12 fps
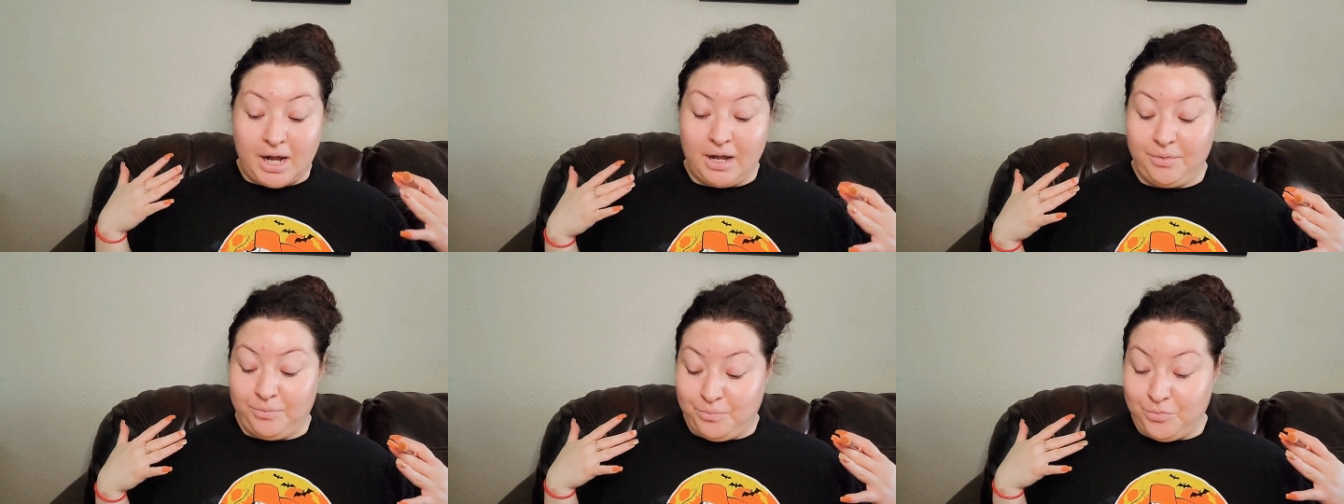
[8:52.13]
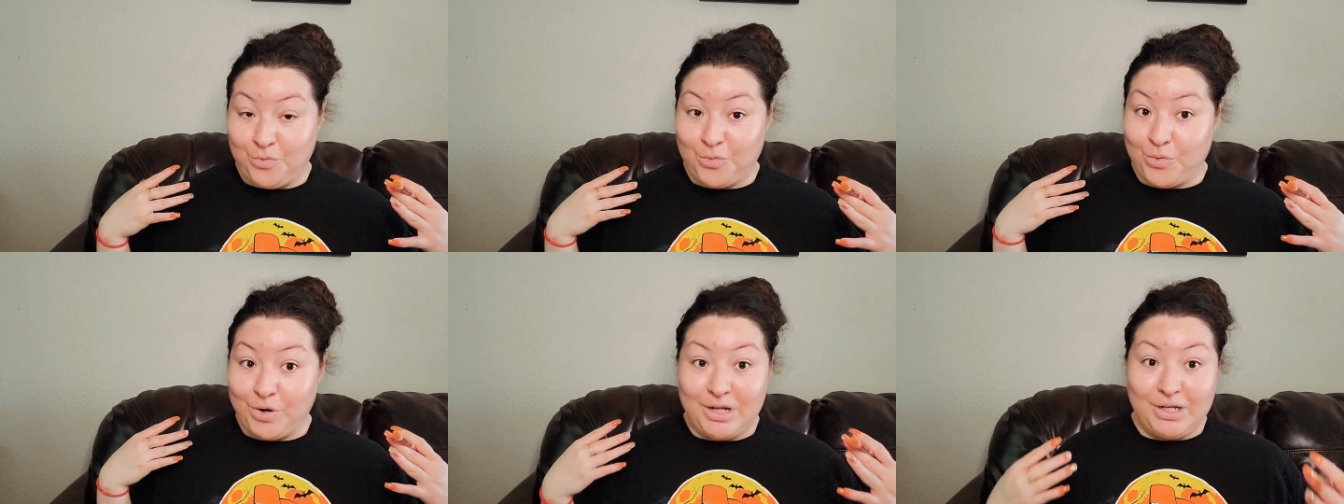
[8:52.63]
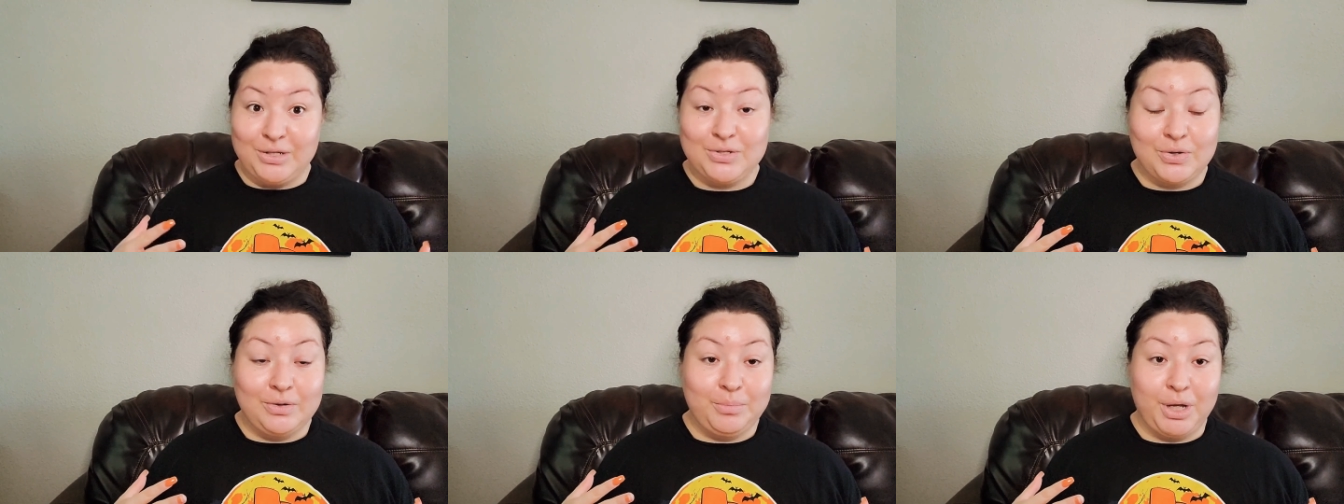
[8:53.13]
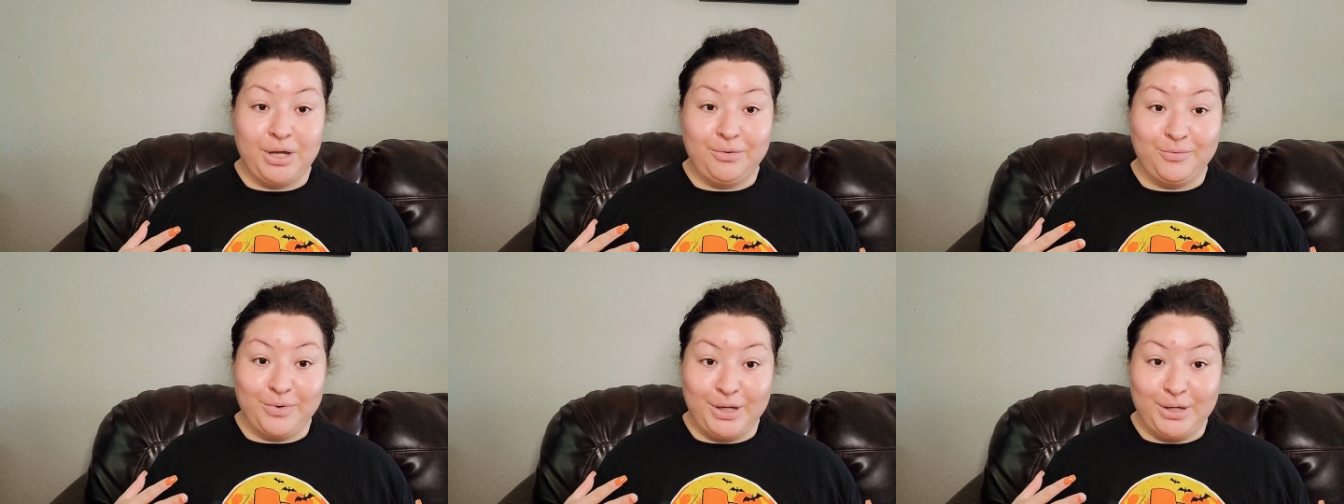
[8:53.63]
I'm really enjoying making
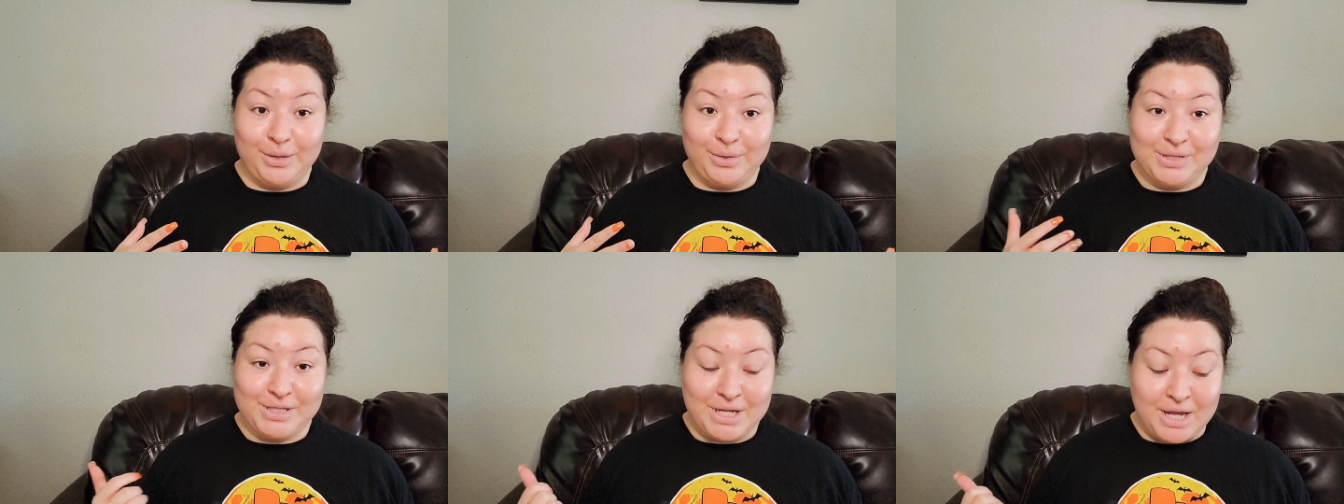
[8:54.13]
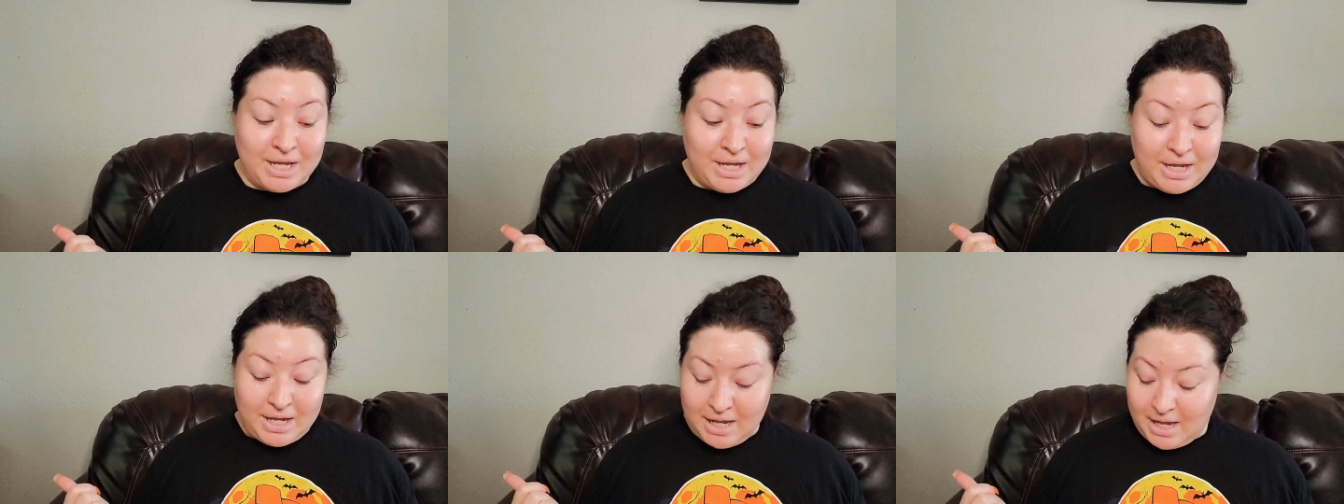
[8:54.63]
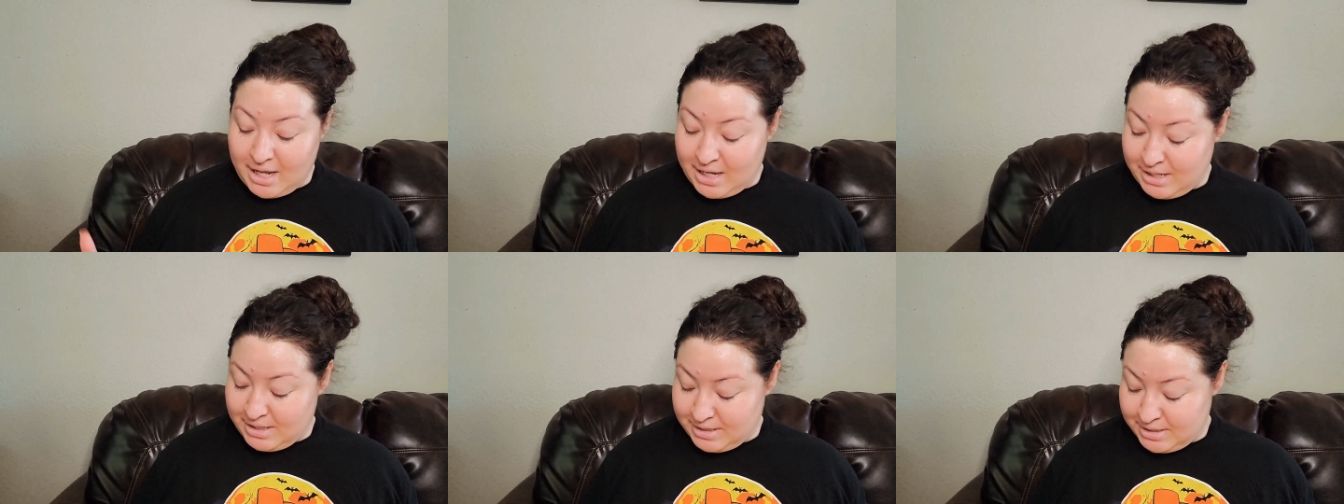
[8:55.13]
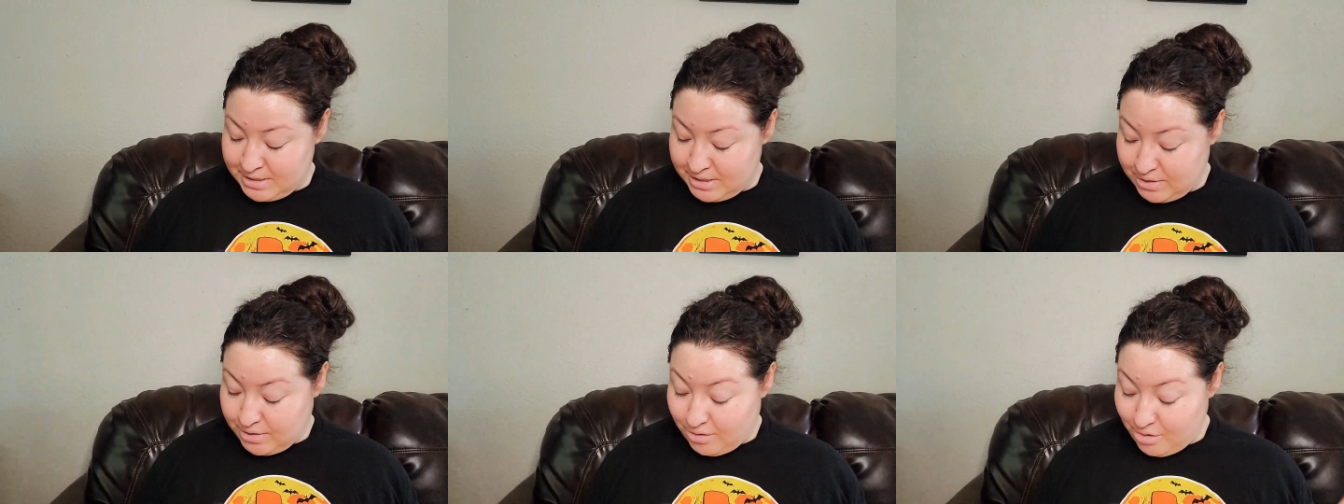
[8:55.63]
videos and
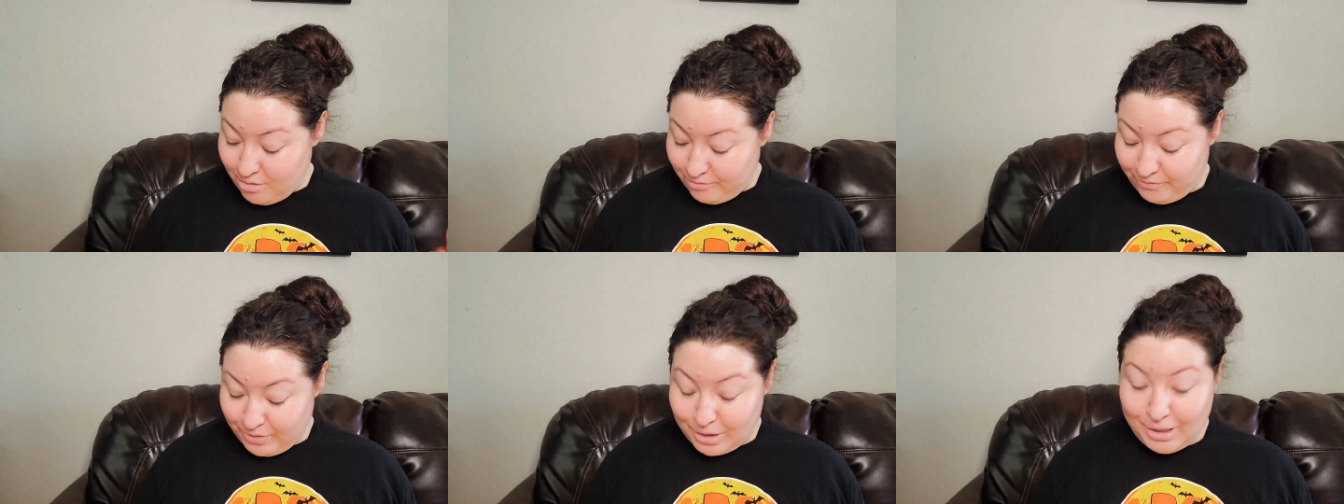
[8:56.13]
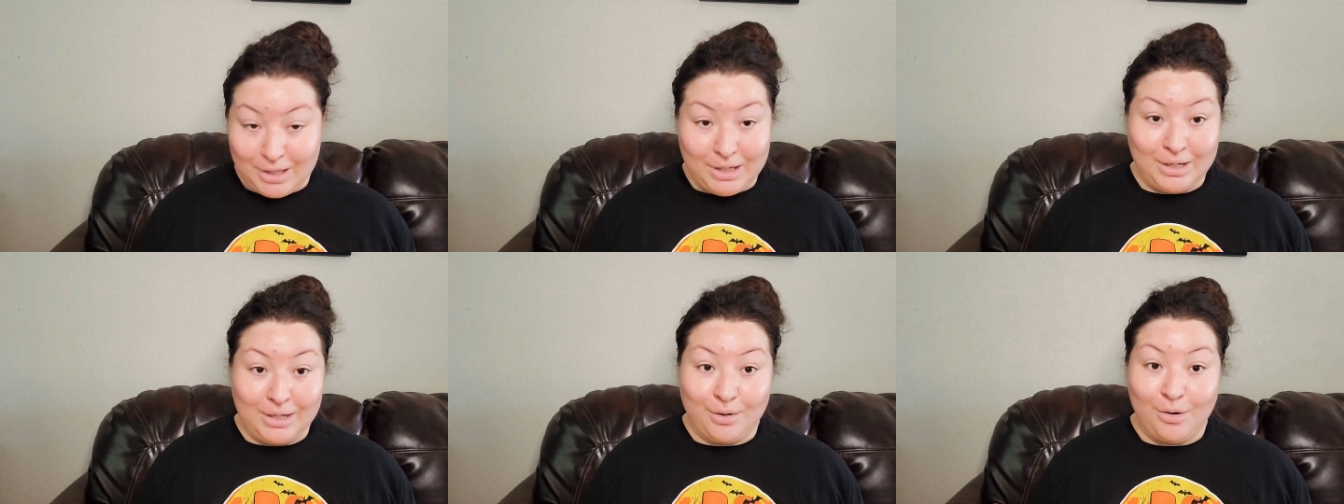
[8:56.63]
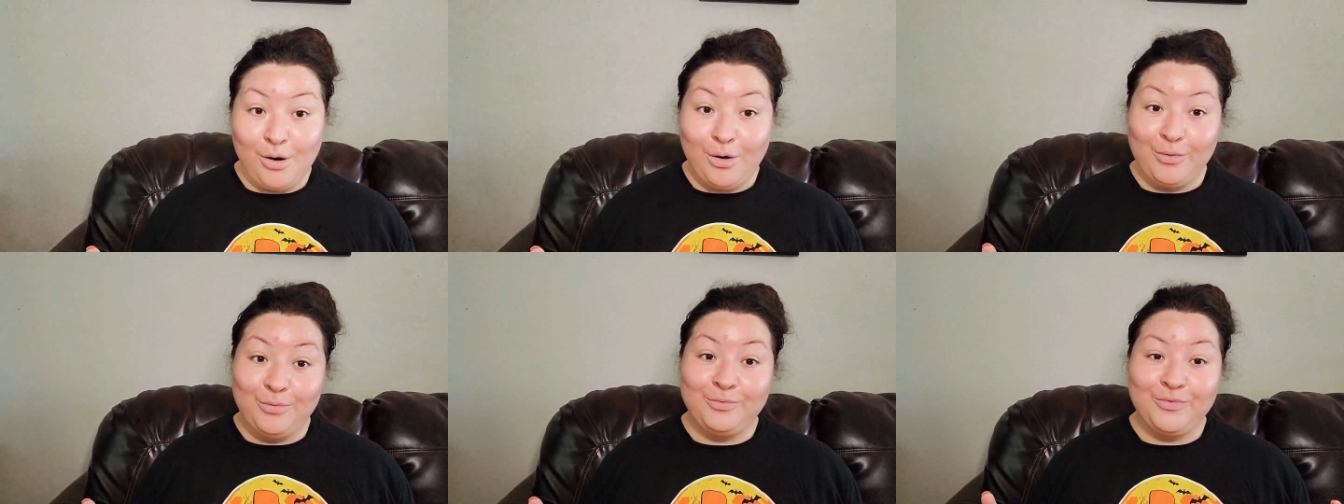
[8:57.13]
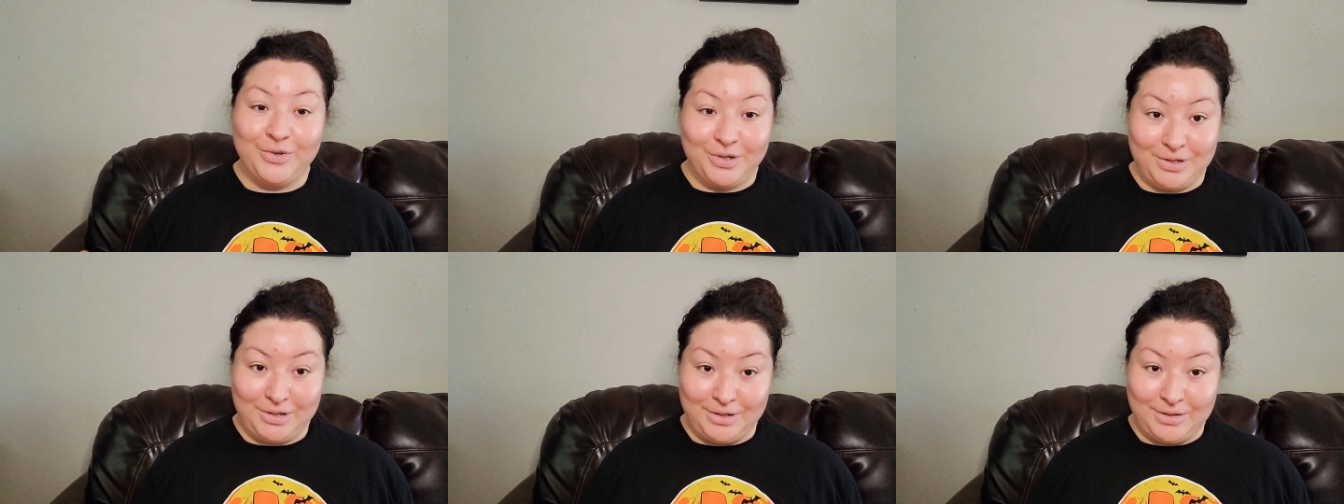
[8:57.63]
hopefully,
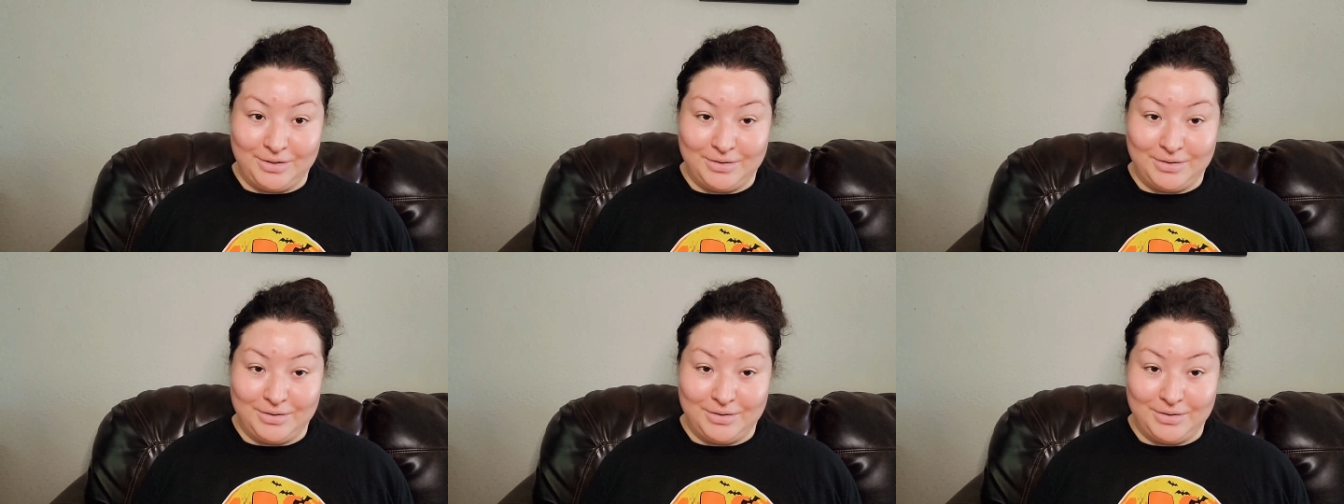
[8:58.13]
hopefully,